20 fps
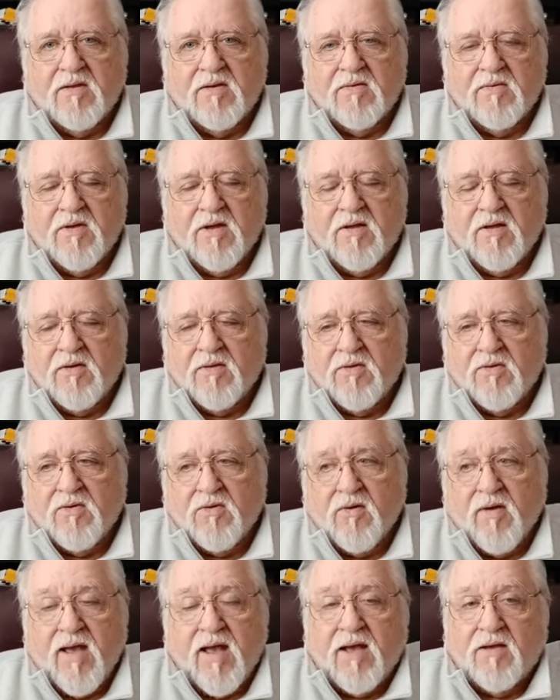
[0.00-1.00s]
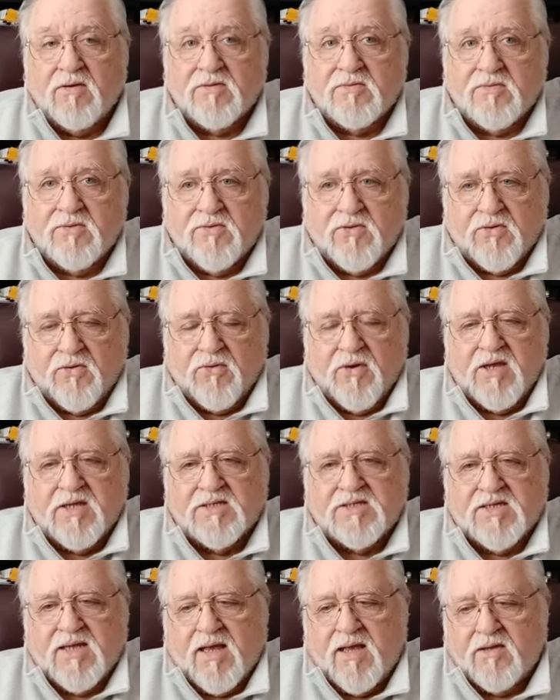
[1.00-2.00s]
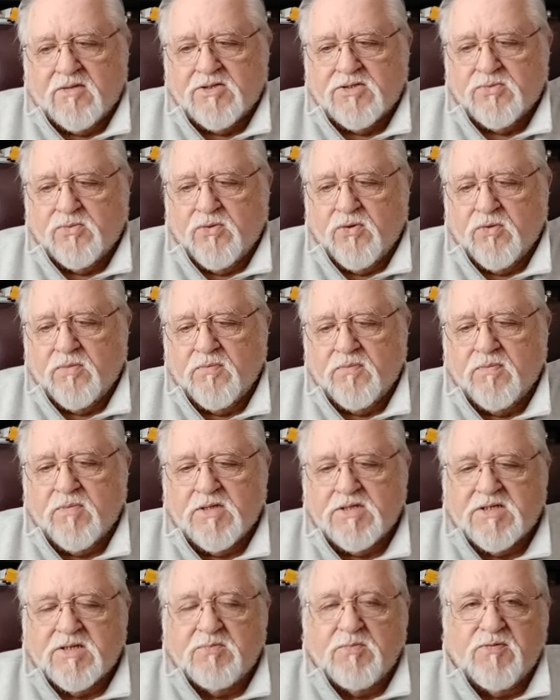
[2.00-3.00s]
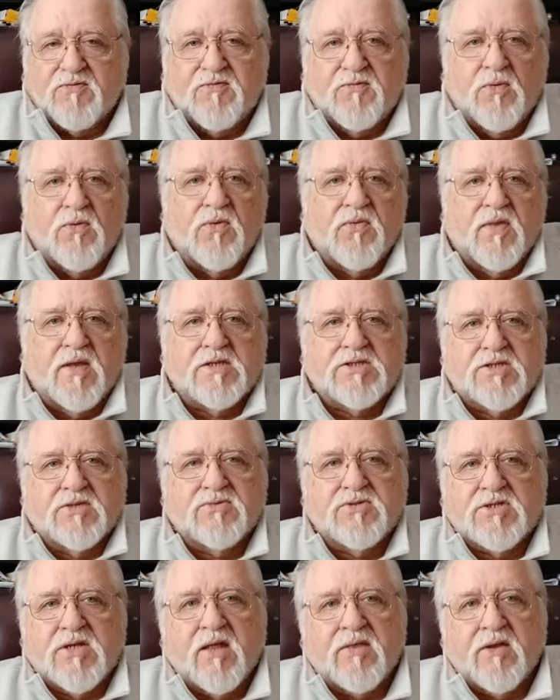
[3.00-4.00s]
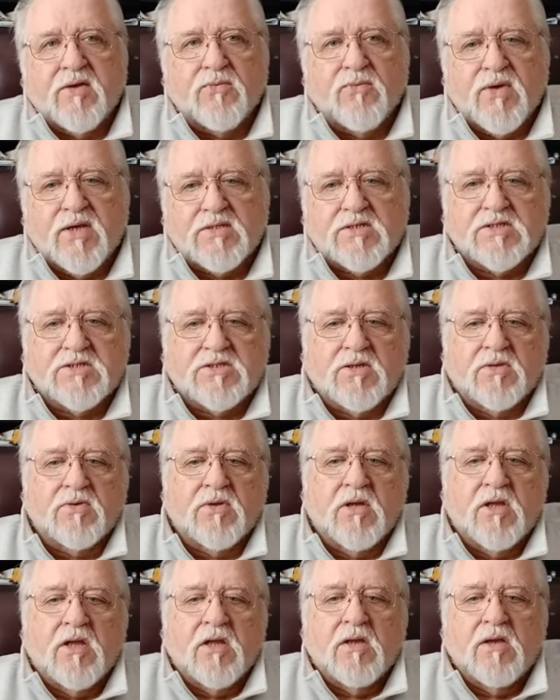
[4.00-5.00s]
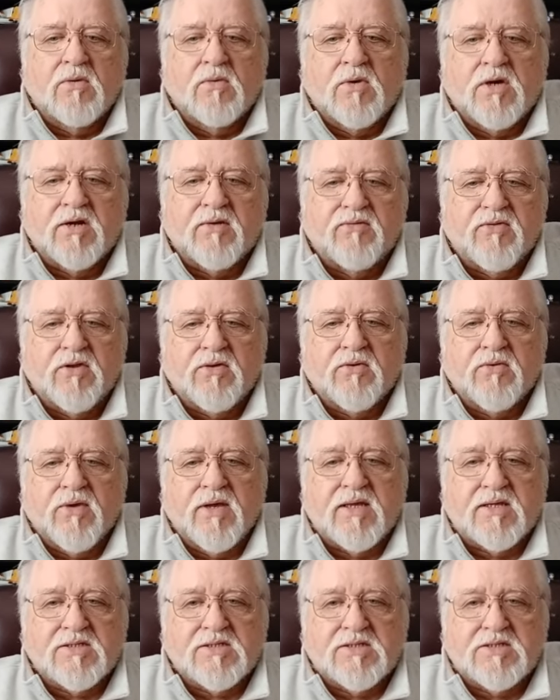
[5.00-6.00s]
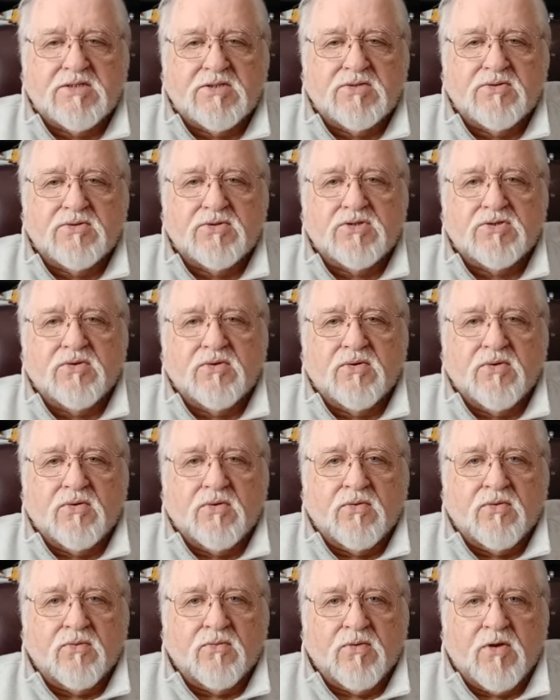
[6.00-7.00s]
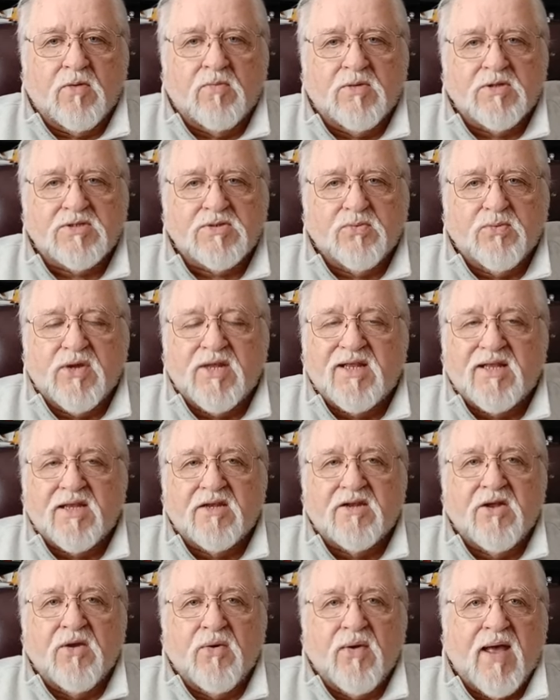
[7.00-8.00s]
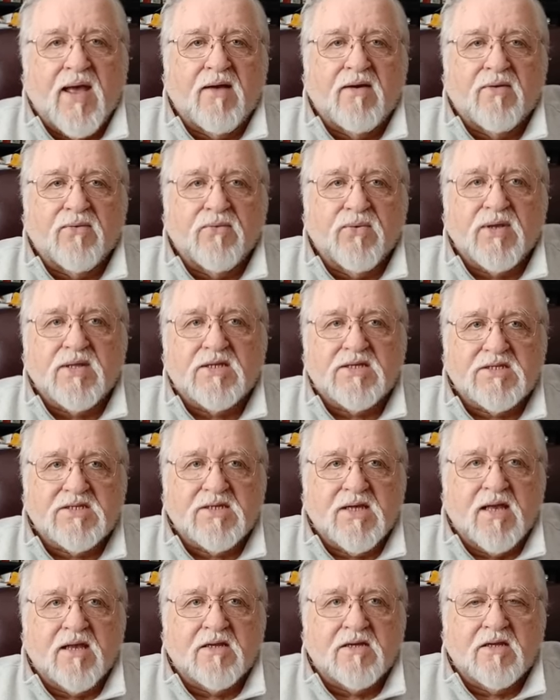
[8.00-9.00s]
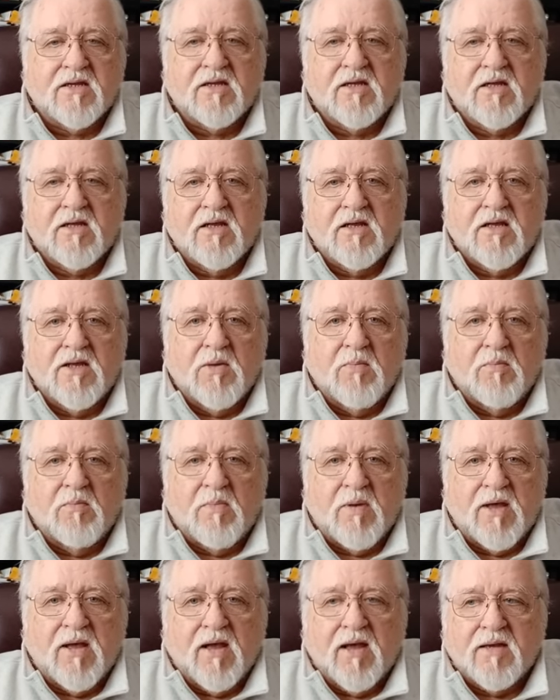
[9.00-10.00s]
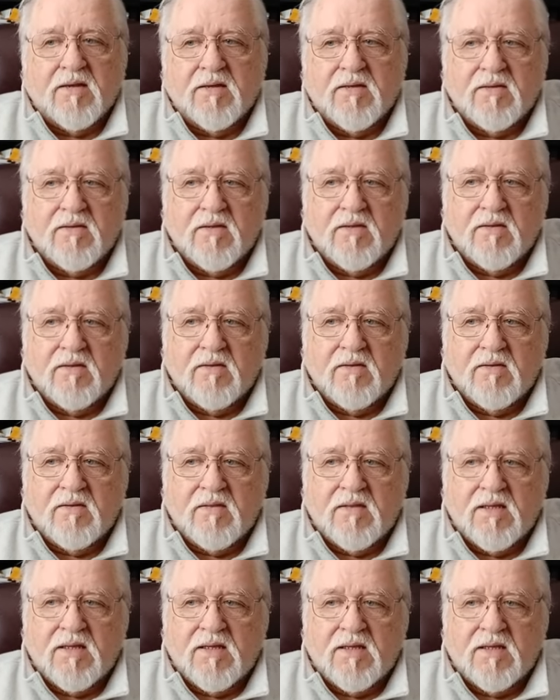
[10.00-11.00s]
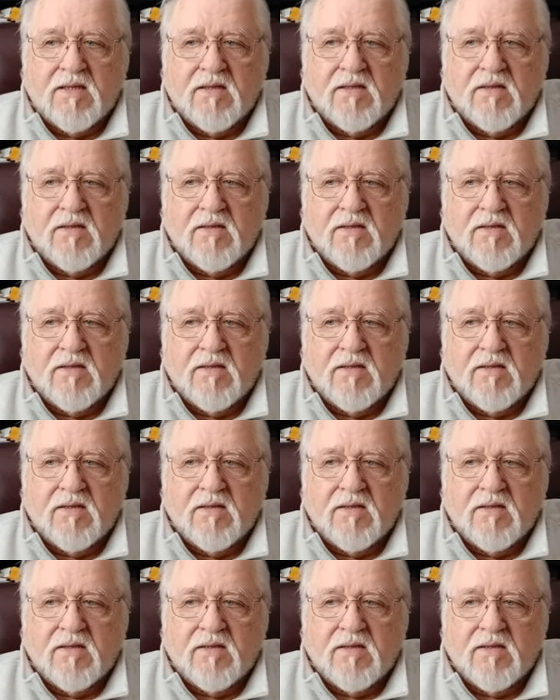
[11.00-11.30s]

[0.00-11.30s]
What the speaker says: or how the Greek sounds were See, before this, there was nothing written. So whatever the Greeks used or the Romans, we didn't know how it really sounded. But the